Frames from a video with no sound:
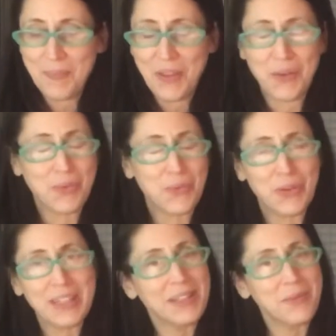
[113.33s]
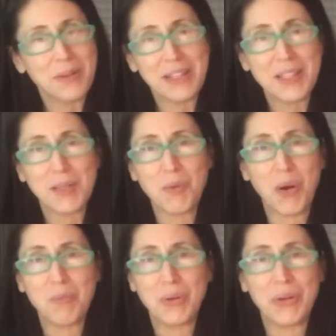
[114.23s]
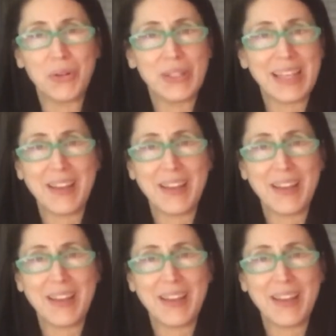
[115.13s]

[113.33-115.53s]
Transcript: They're really, really smart birds,